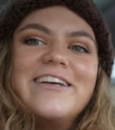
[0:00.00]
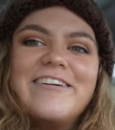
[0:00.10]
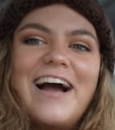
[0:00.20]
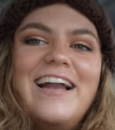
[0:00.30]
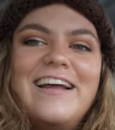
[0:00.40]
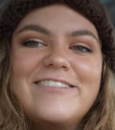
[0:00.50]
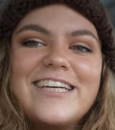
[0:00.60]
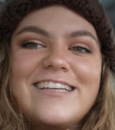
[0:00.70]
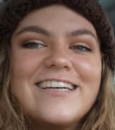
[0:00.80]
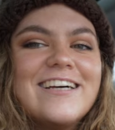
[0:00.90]
you kind of have to
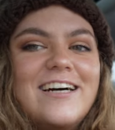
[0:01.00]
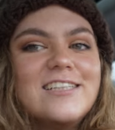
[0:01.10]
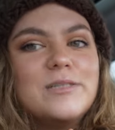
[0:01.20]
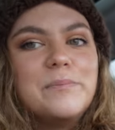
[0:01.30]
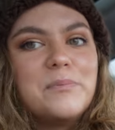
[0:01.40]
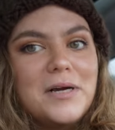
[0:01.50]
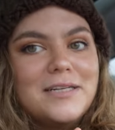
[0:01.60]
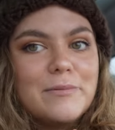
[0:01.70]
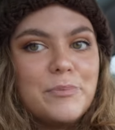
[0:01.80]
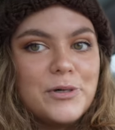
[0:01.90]
get like a custom
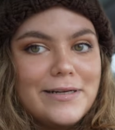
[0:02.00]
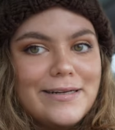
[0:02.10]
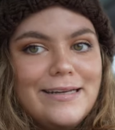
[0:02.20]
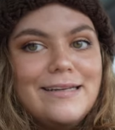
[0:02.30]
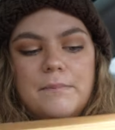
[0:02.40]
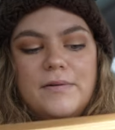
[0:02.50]
print to put in it.